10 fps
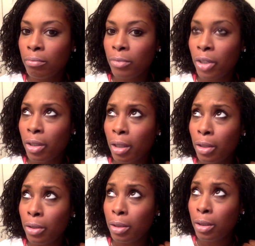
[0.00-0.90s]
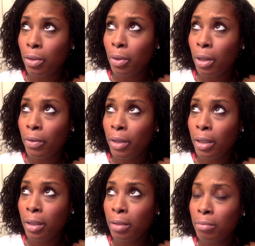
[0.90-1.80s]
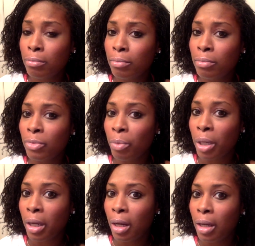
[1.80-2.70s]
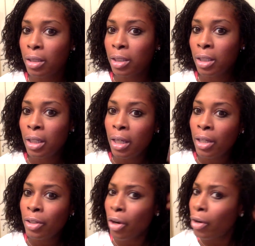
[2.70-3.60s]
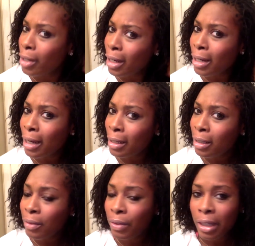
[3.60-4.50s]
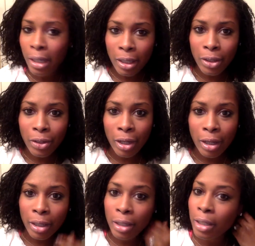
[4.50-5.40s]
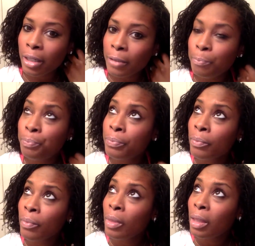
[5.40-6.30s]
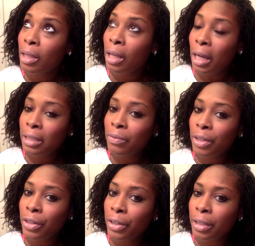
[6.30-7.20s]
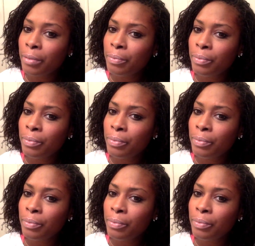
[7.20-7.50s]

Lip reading: Did the electricity go already? Oh my gosh. I didn't even get here yet and the light's flickering.